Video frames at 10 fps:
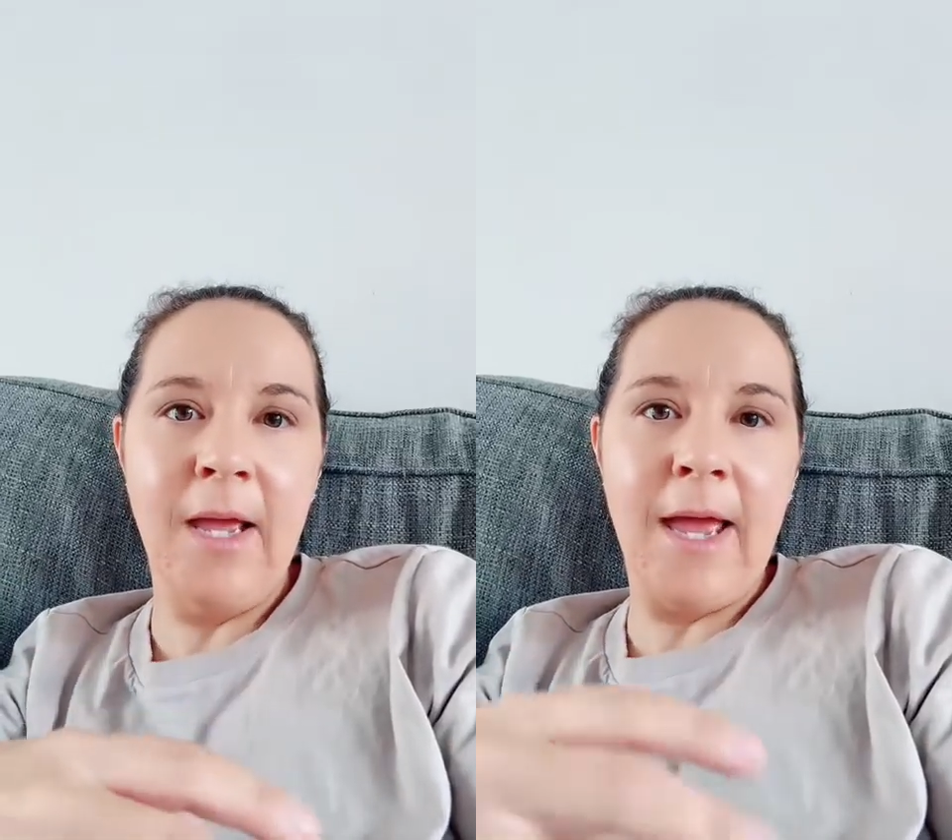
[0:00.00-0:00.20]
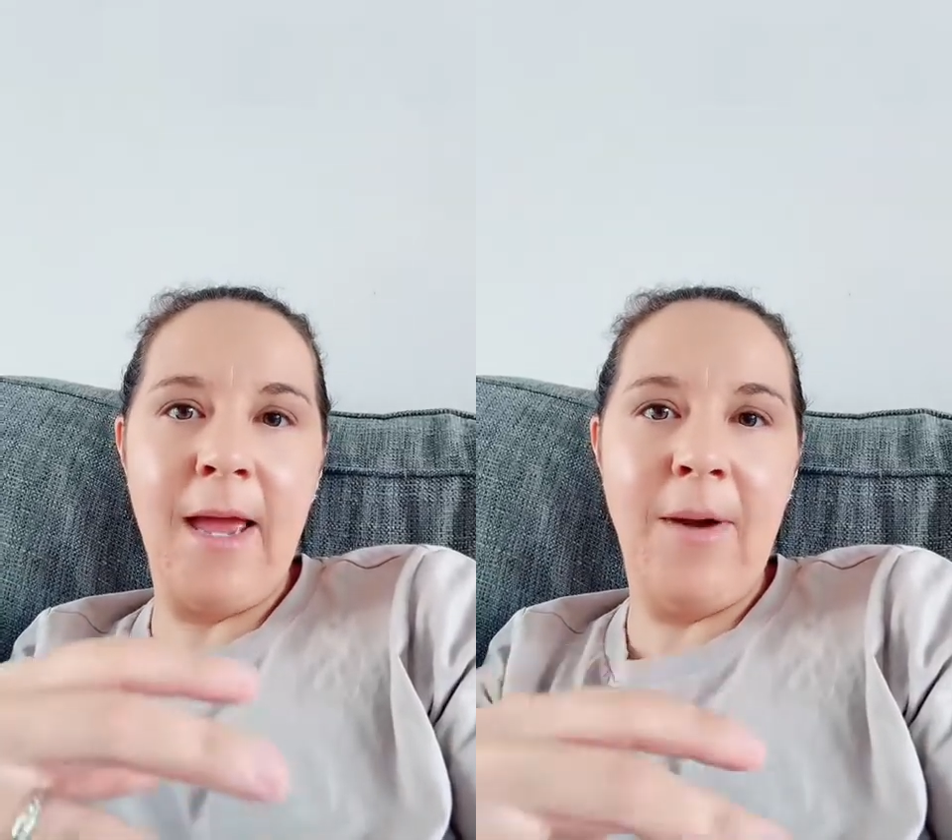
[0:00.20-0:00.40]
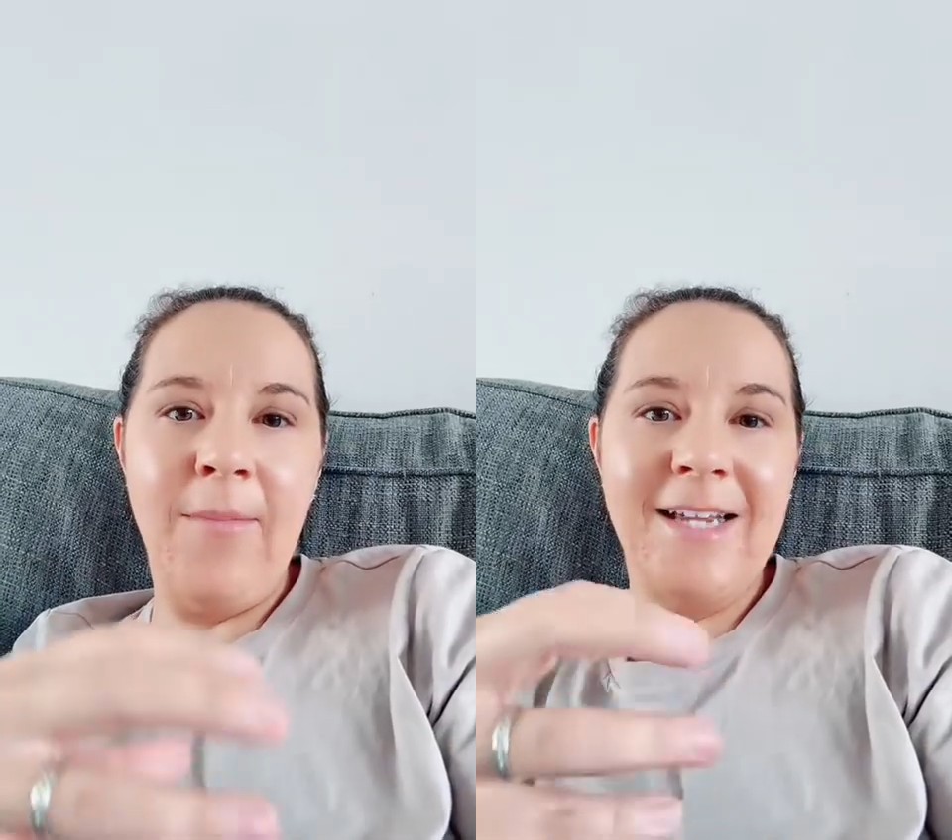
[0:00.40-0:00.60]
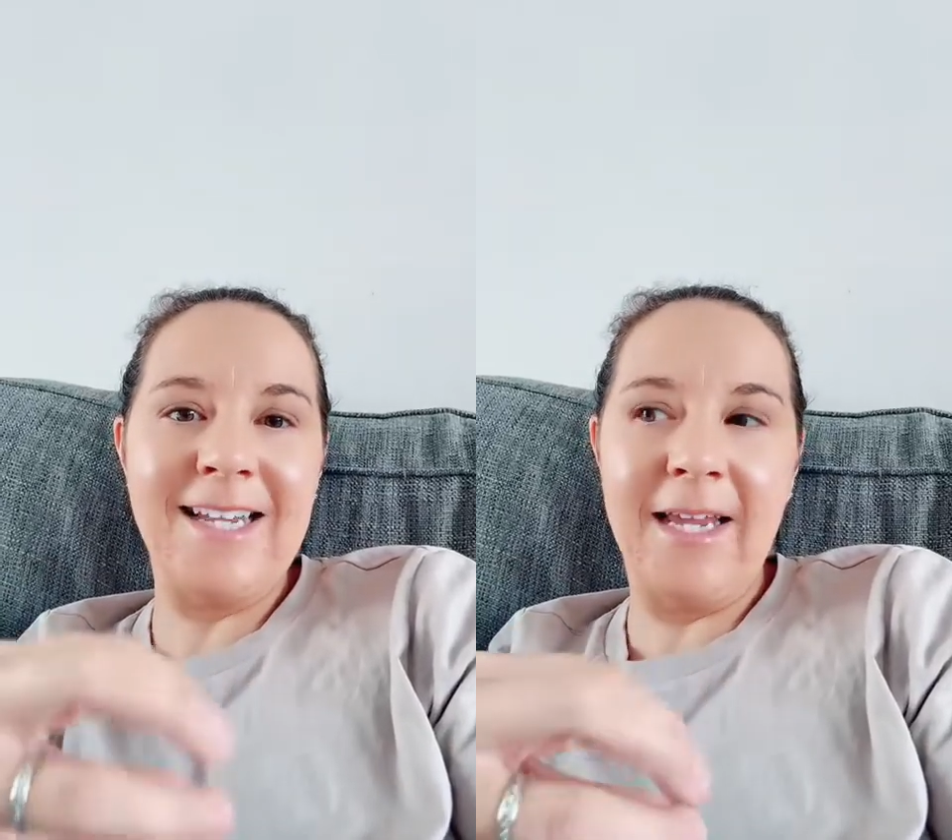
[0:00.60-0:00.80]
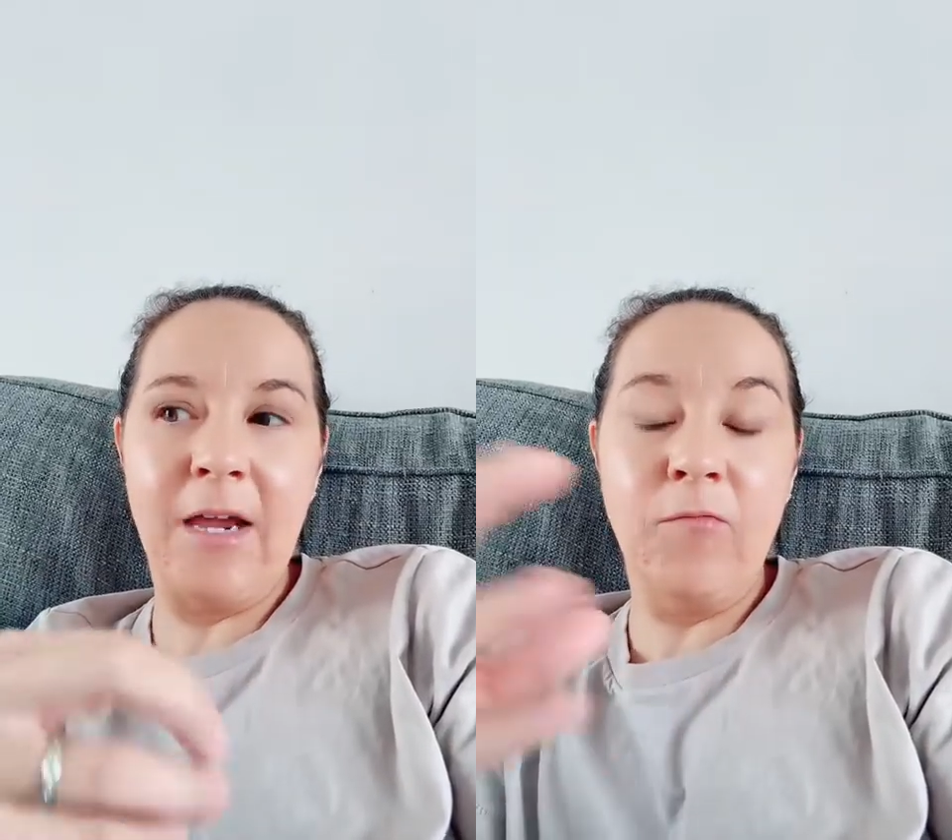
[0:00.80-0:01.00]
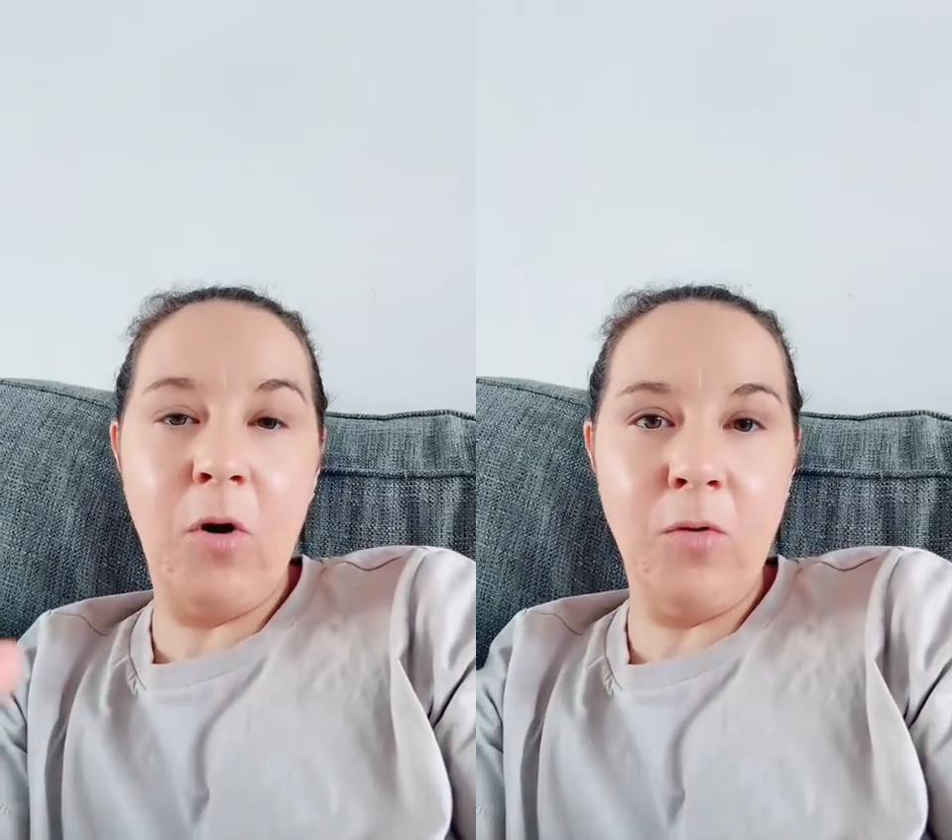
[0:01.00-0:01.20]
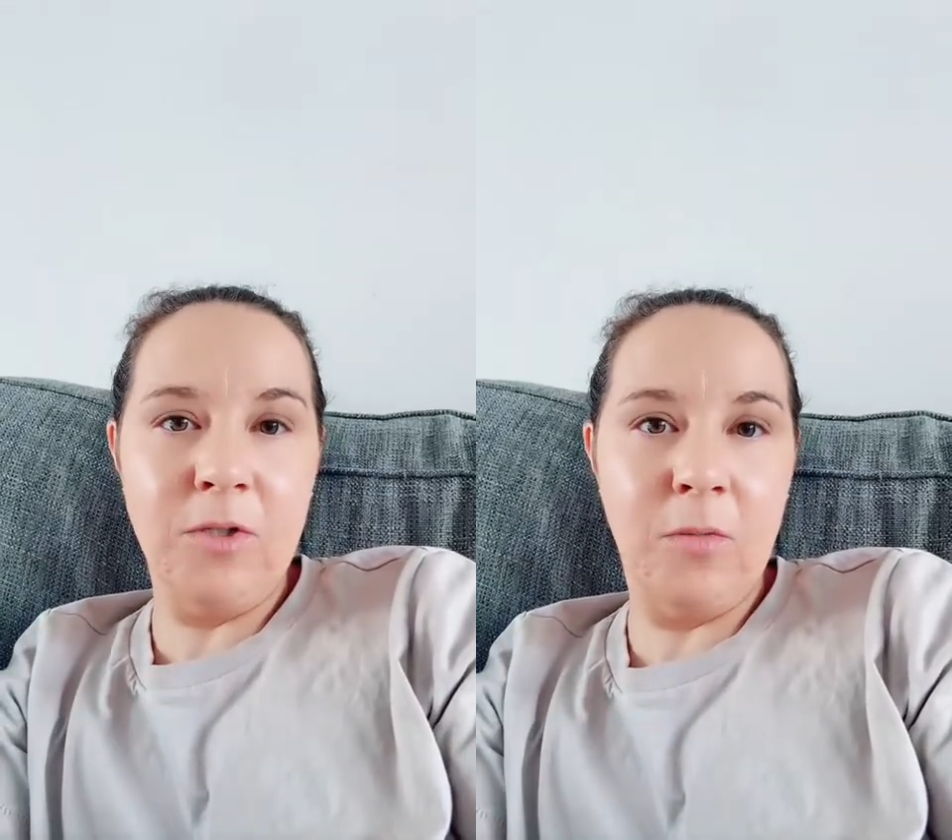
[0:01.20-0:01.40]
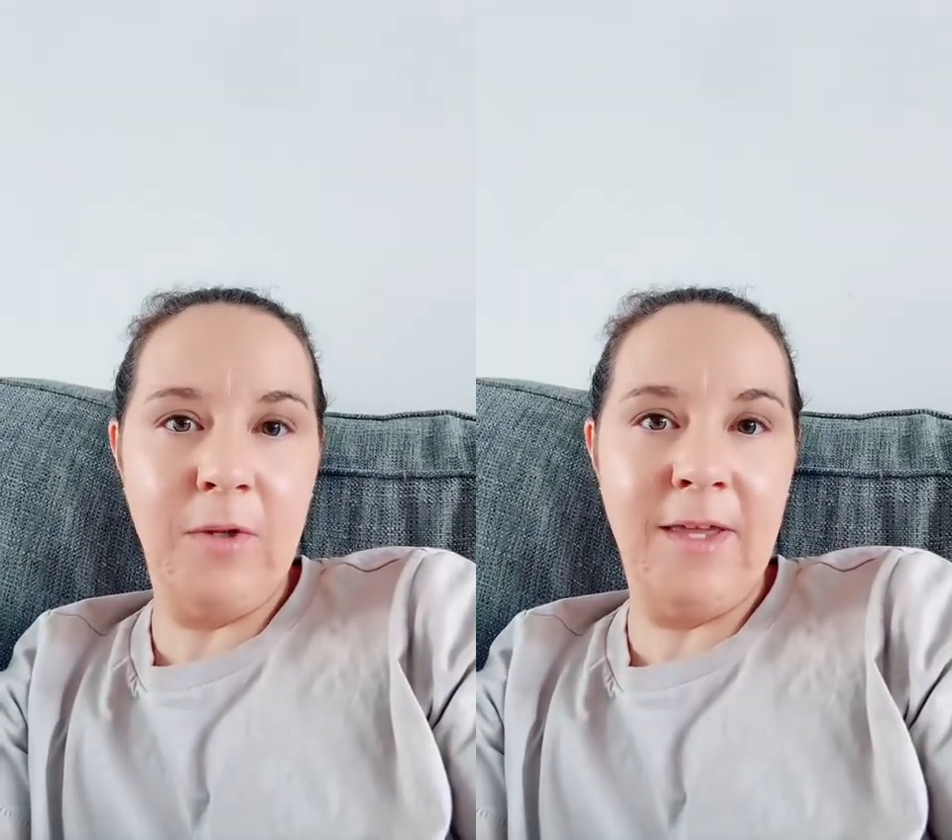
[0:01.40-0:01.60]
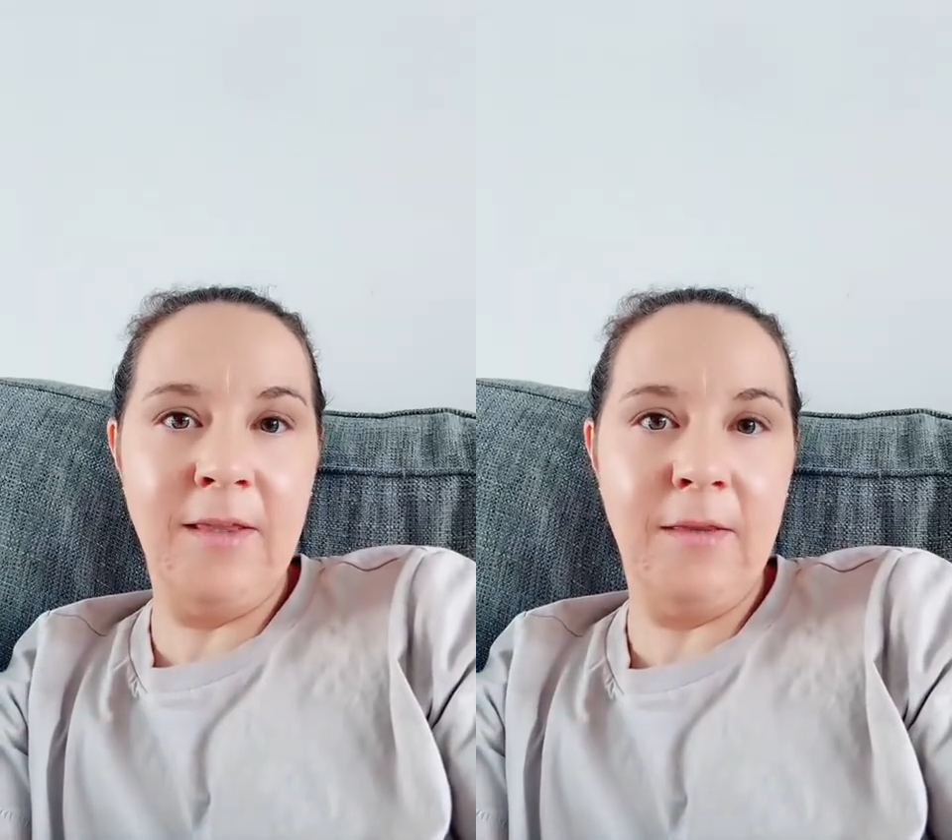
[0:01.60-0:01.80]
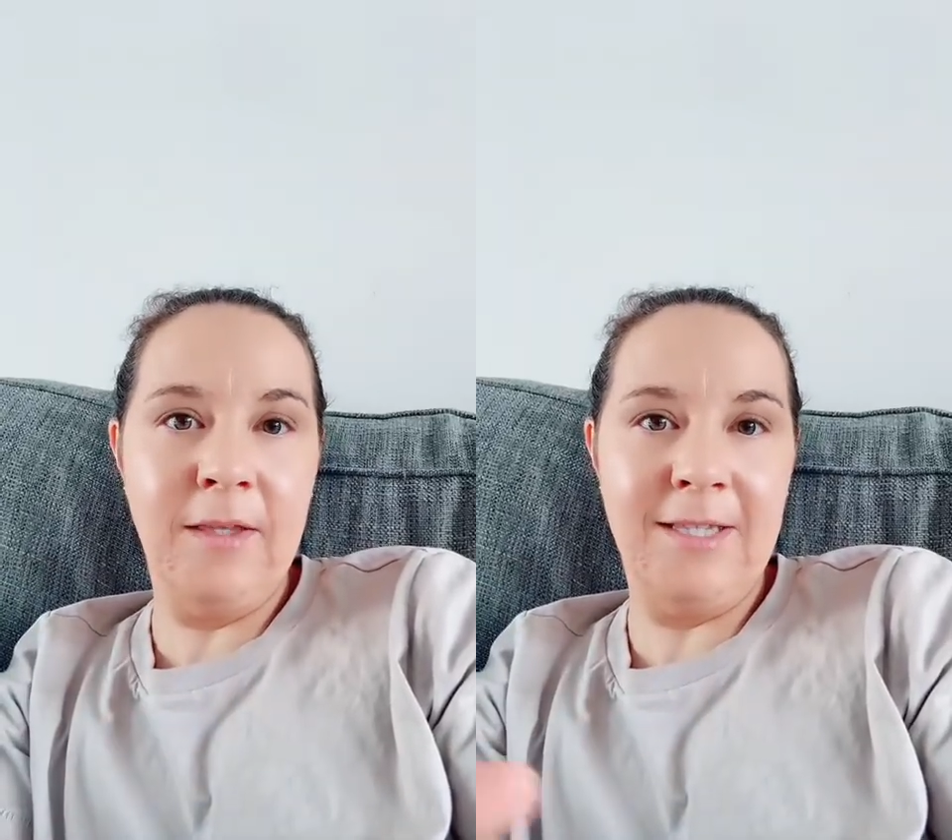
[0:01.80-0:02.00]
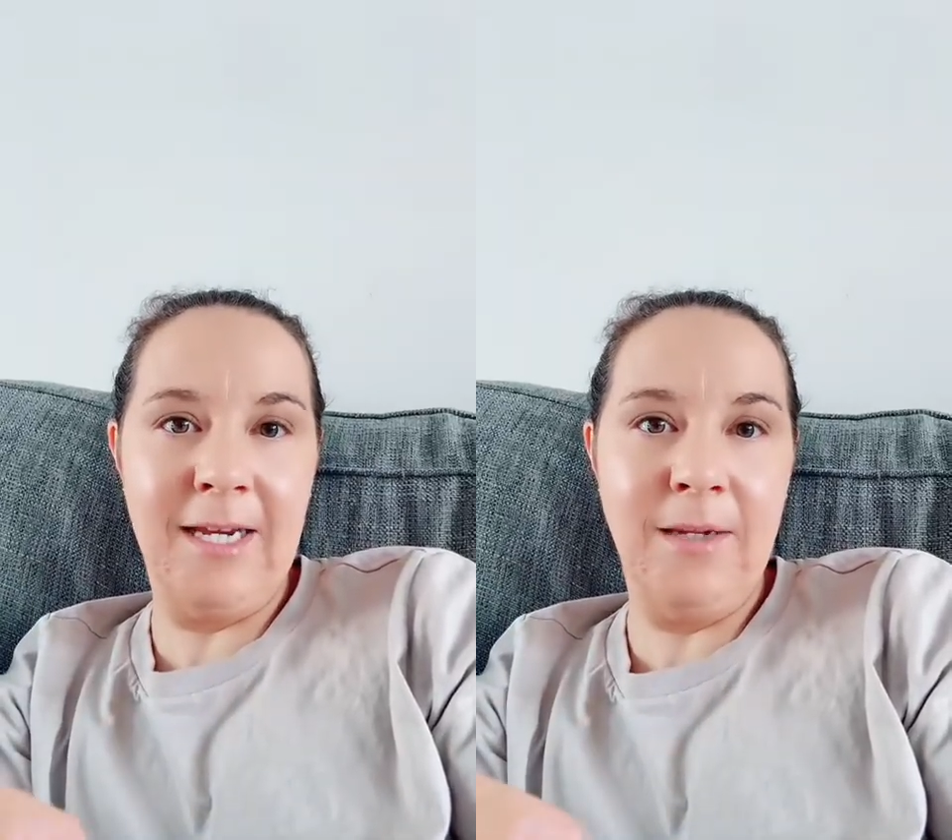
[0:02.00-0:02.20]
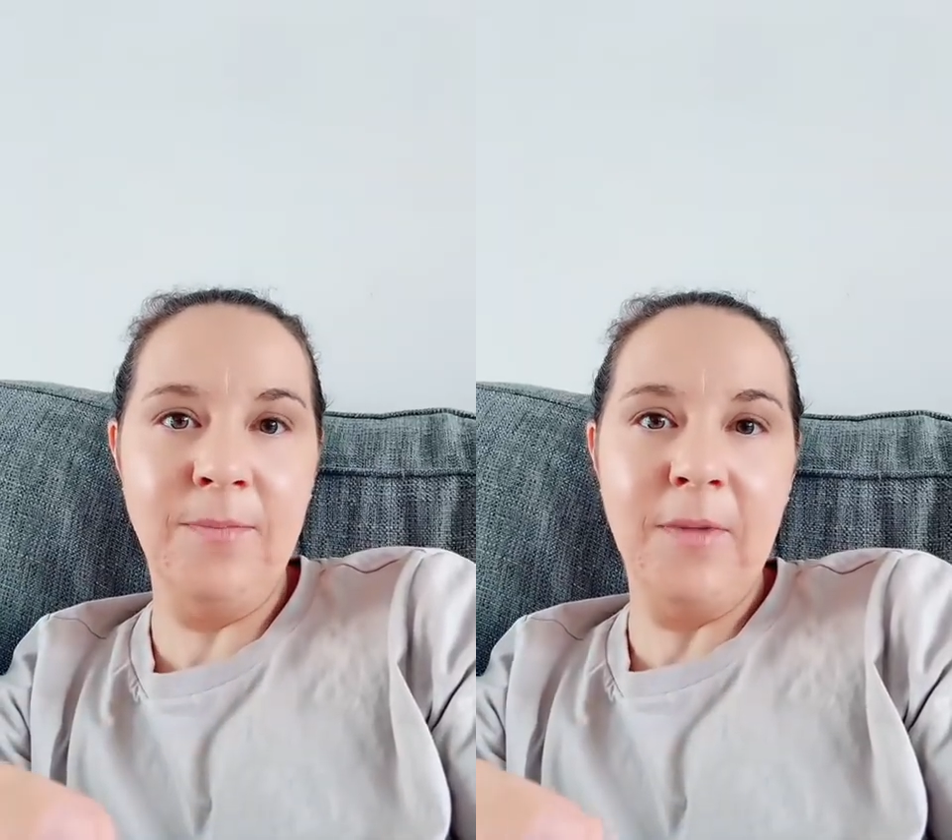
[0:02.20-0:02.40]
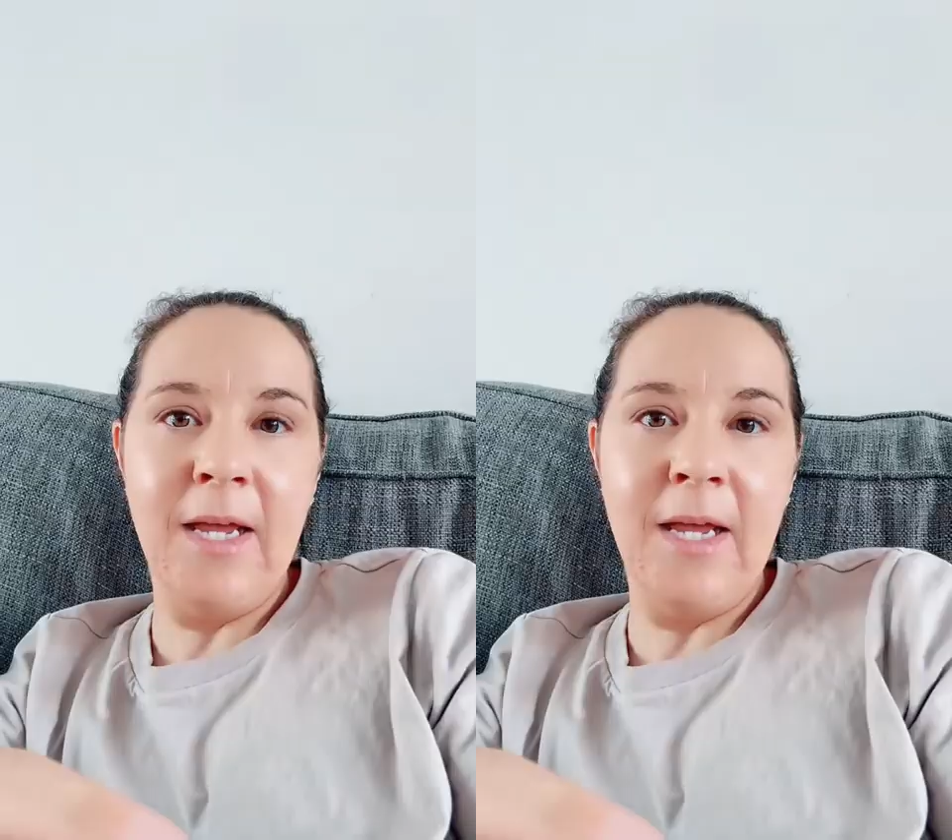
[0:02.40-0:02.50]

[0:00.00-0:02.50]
I may delegate roles within the team,